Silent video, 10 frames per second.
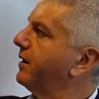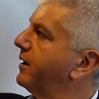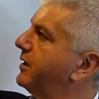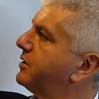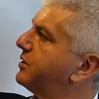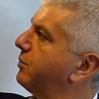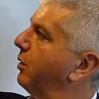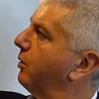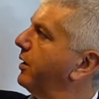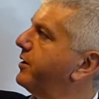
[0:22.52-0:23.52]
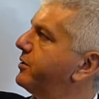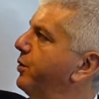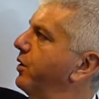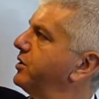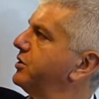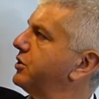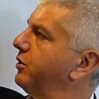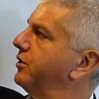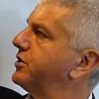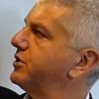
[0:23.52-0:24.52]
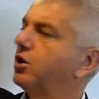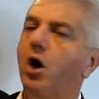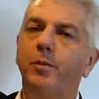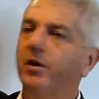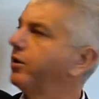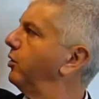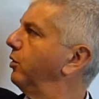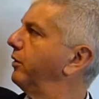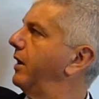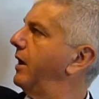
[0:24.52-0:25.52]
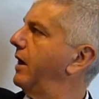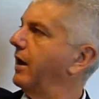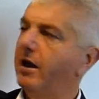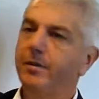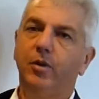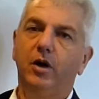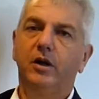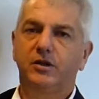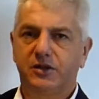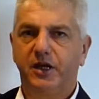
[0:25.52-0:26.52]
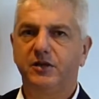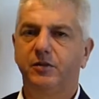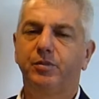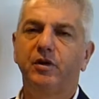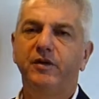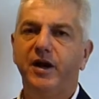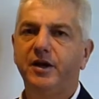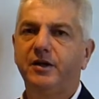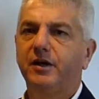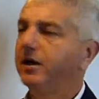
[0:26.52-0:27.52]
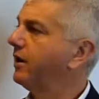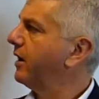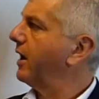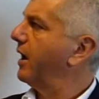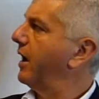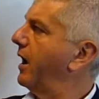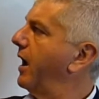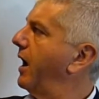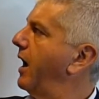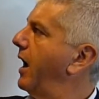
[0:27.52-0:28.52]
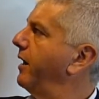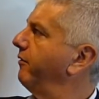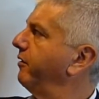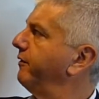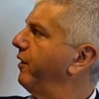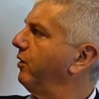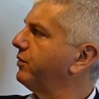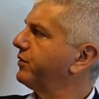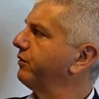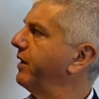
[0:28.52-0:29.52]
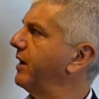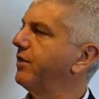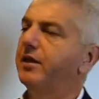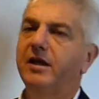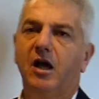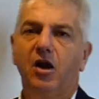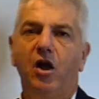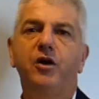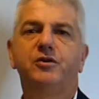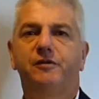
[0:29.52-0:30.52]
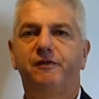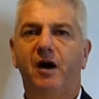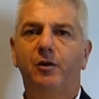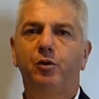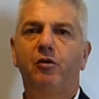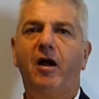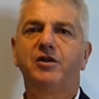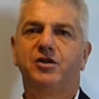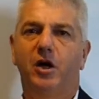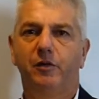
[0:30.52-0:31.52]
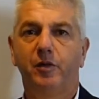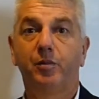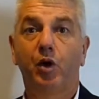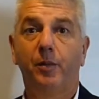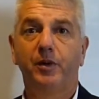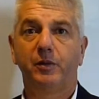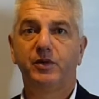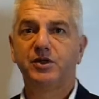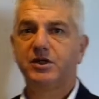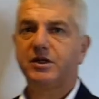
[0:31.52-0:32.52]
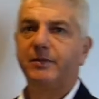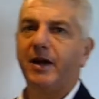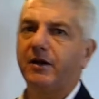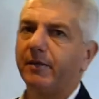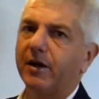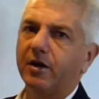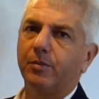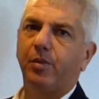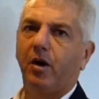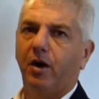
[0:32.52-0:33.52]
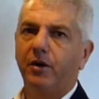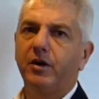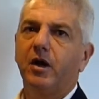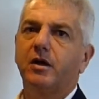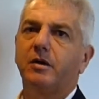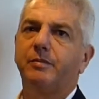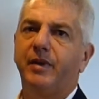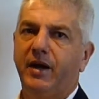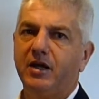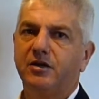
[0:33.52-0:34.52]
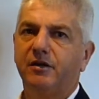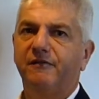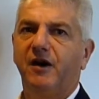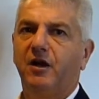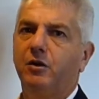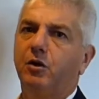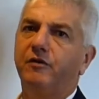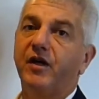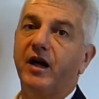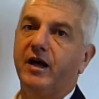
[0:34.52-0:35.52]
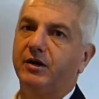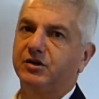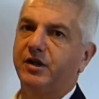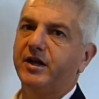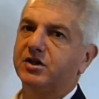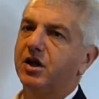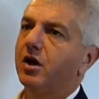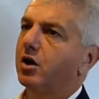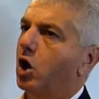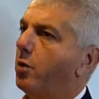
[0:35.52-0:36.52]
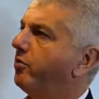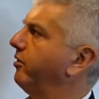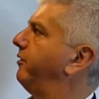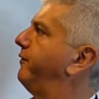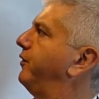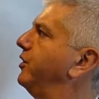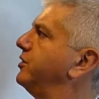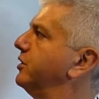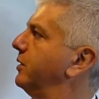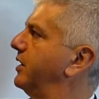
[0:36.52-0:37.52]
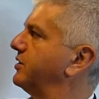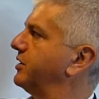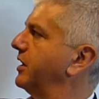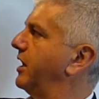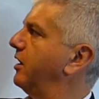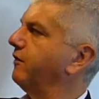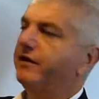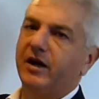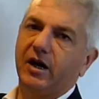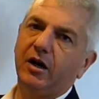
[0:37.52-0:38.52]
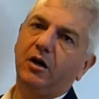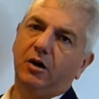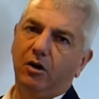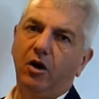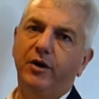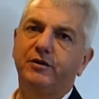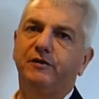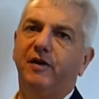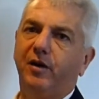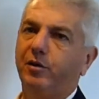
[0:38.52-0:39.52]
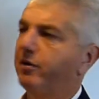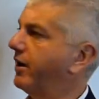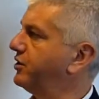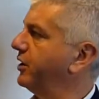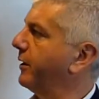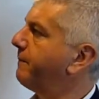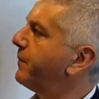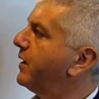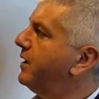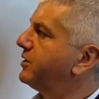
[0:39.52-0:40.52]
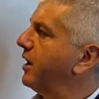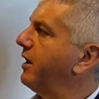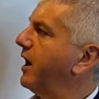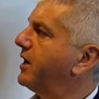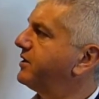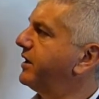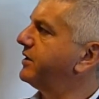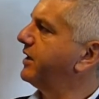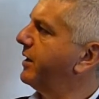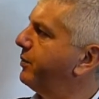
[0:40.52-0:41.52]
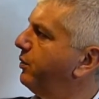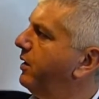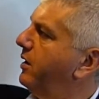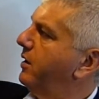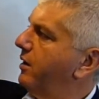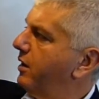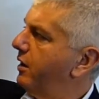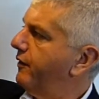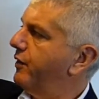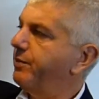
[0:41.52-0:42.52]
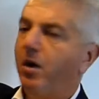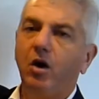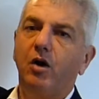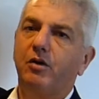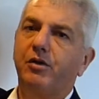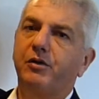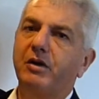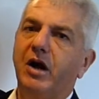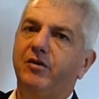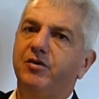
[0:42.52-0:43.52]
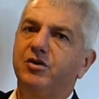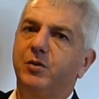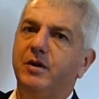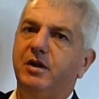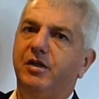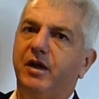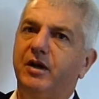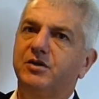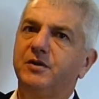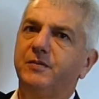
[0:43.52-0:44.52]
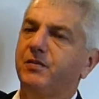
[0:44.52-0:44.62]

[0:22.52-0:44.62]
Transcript: is, well, lender's mortgage insurance is commonly called LMI, standard abbreviated, and it revolves around the loan to value ratio of the property, which is the amount of money you borrowed compared to the value of the house, and that's commonly referred to as the LVR, loan to value ratio. So, as an example, if you borrowed $320,000 to